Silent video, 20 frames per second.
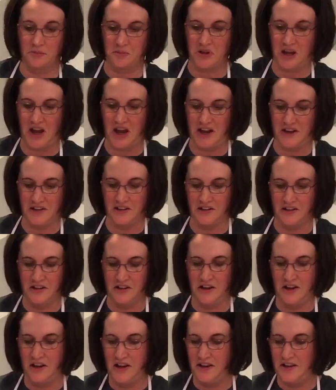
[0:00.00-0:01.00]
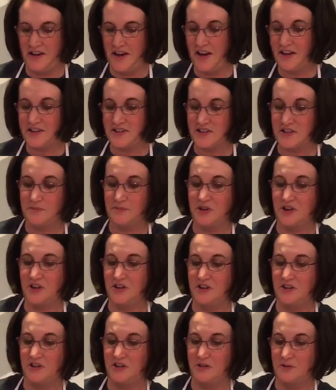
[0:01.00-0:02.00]
applied. Next, I'm
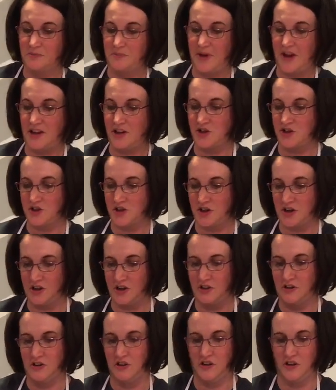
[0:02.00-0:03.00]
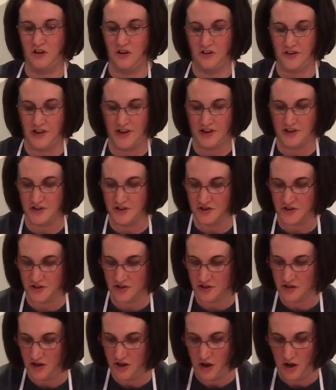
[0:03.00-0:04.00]
gonna make sure all the edges
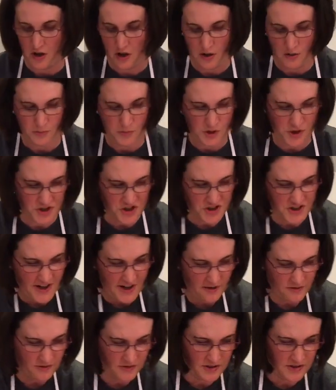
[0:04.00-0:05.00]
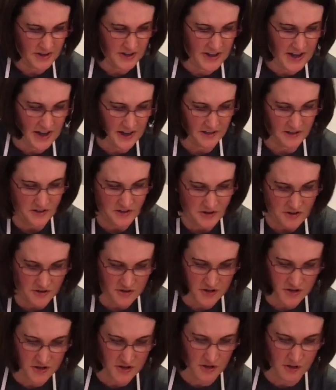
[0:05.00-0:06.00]
are pushed down again. So
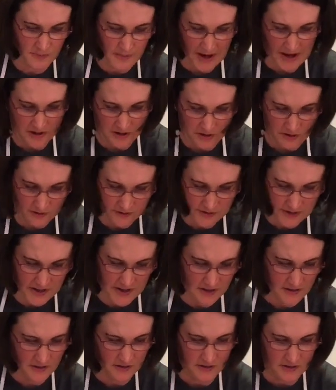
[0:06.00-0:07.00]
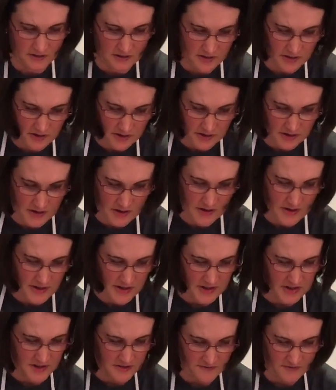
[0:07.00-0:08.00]
just go back over it,
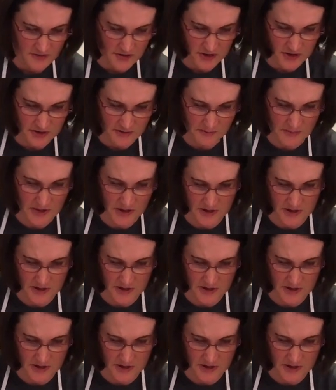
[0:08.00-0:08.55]
nice and firm,